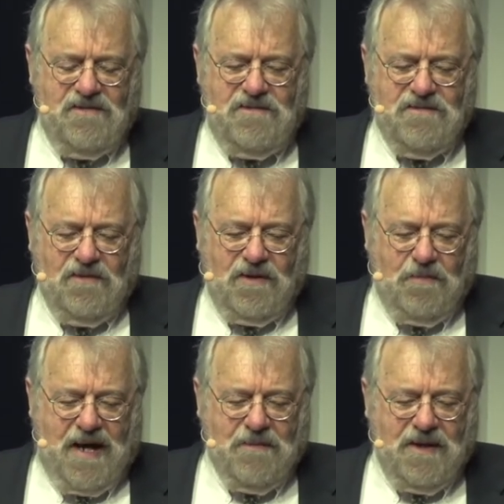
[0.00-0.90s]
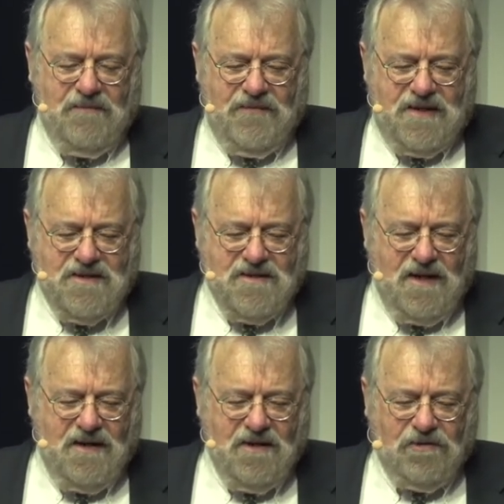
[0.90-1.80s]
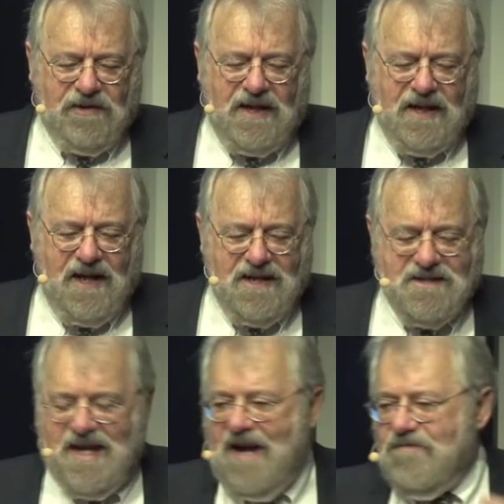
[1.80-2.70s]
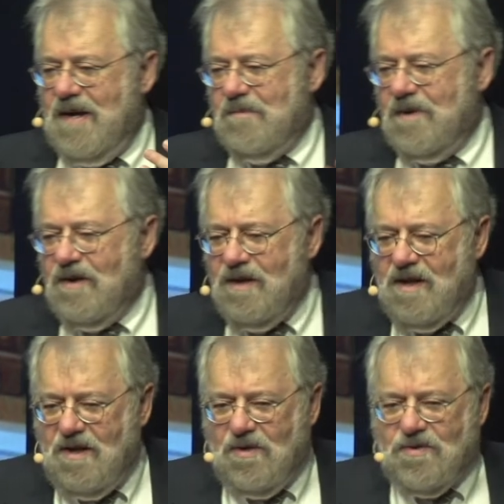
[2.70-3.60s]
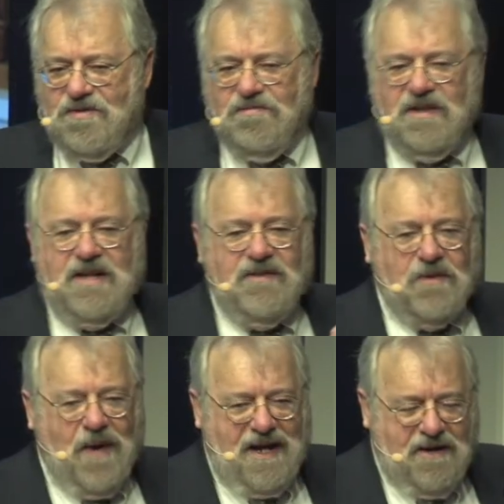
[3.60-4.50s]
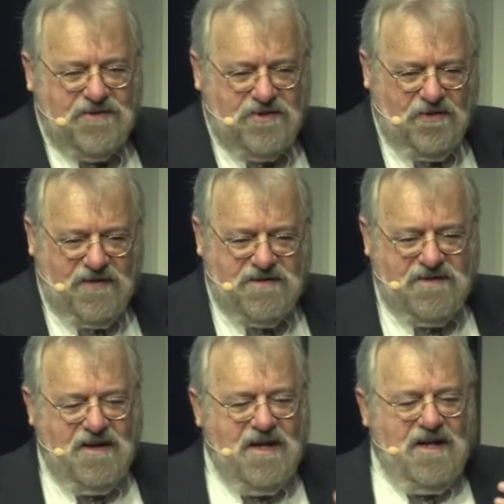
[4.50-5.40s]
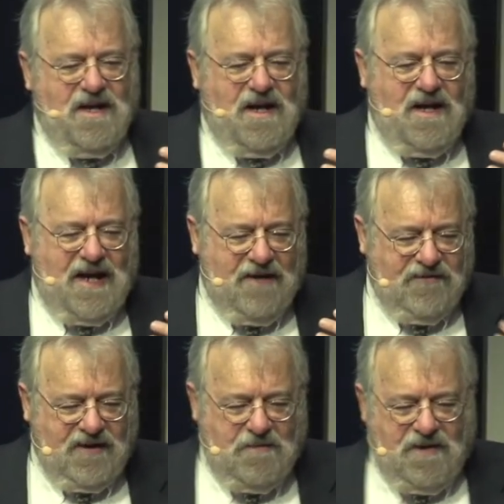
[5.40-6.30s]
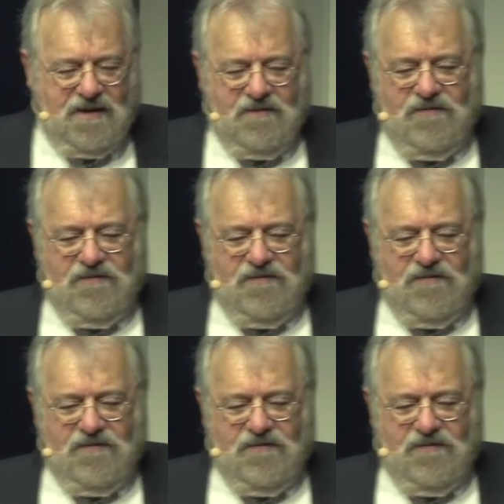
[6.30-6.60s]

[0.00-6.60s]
when Obama is uh, greeting a staff member who's leaving the White House service. Uh, an African-American